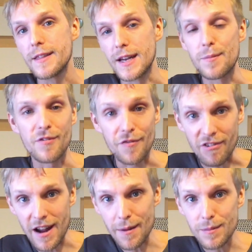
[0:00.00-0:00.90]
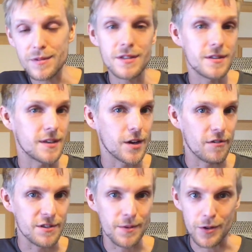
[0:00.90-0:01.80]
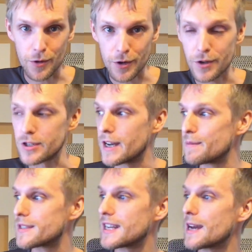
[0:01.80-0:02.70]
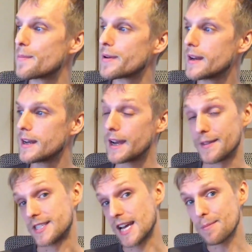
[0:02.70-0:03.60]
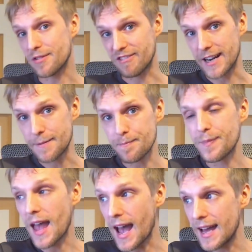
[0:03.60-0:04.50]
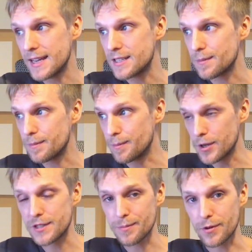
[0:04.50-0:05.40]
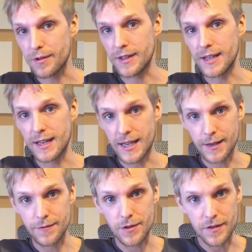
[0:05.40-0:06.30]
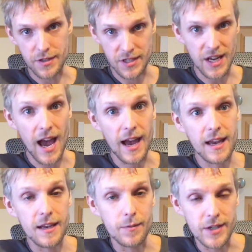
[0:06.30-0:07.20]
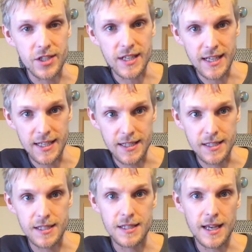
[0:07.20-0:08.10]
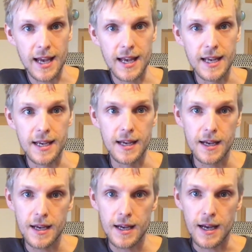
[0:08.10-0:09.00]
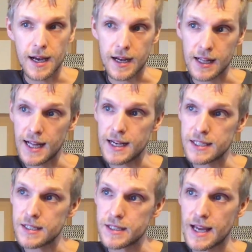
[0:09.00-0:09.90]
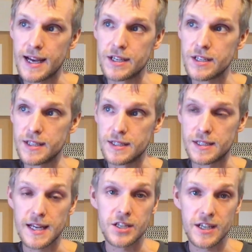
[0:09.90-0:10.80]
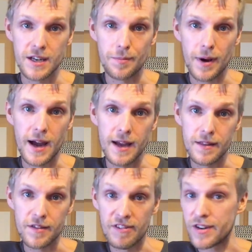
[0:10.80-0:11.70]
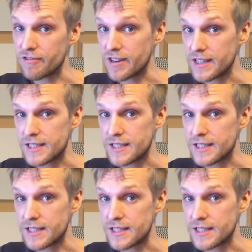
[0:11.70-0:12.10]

the number of frames, the corresponding audio timestamp, and the sampler rate. And most importantly, it gives you the stack, which is a class that is instantiated by the renderer